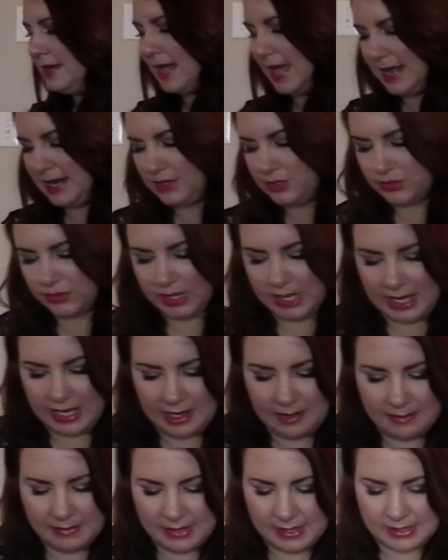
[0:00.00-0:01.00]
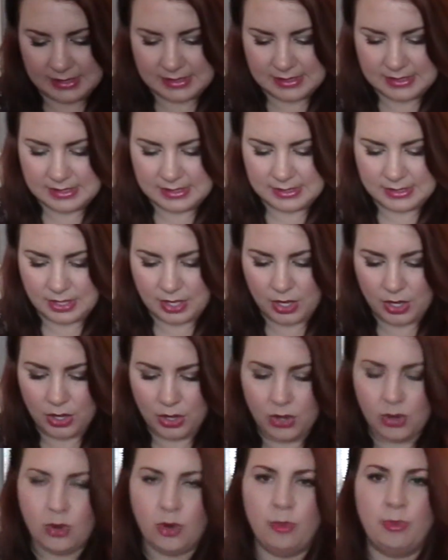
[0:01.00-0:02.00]
Daydream is
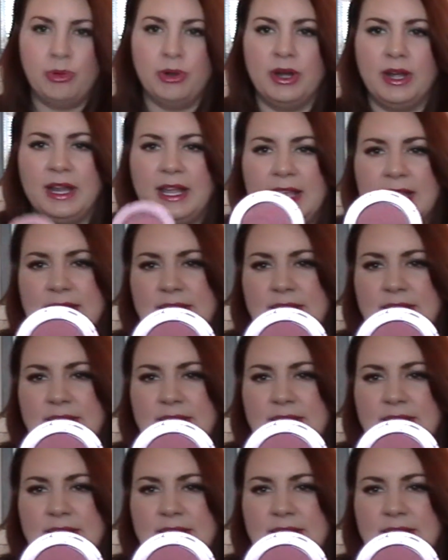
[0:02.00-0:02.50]
so pretty